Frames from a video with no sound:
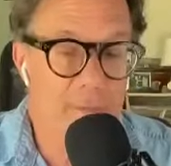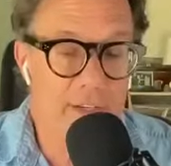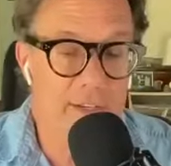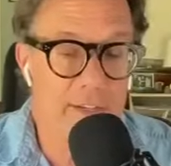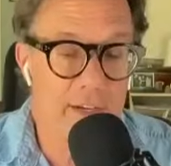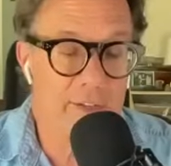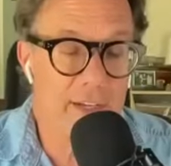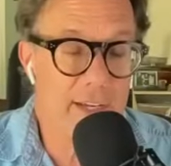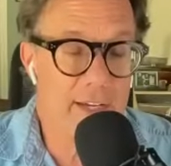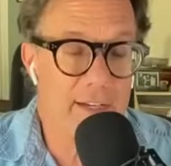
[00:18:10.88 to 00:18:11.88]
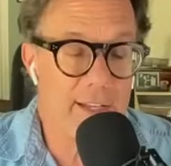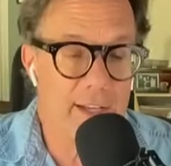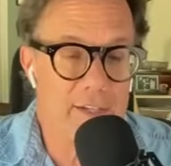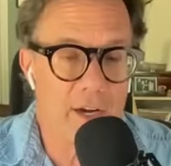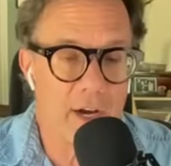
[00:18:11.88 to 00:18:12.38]
hit the nail on the head and that
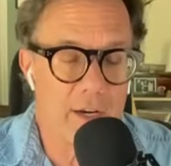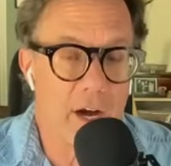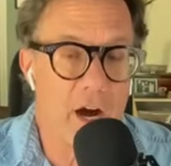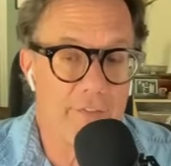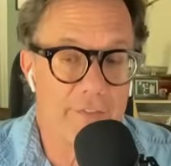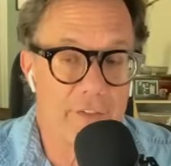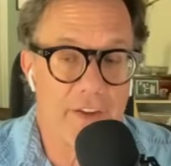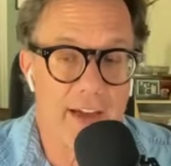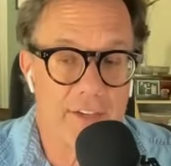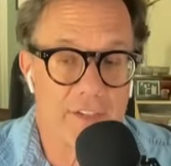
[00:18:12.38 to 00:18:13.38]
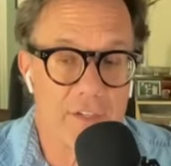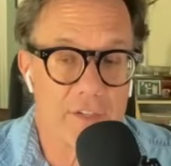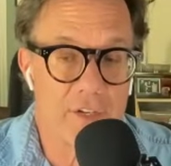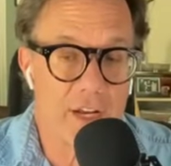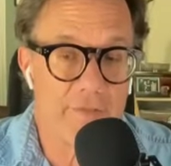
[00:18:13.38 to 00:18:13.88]
it's gone awfully fast and
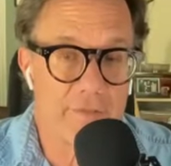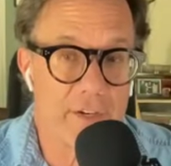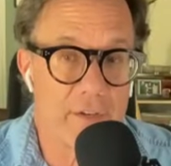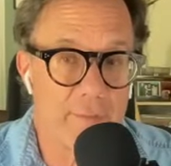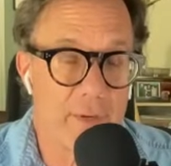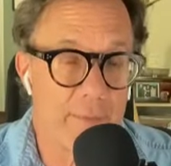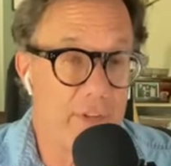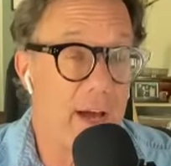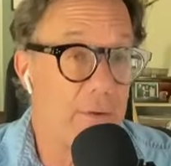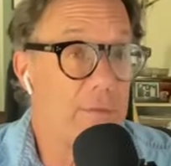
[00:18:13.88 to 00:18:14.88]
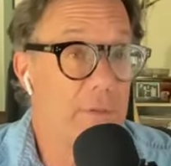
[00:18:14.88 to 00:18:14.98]
it's kind of freaking people out.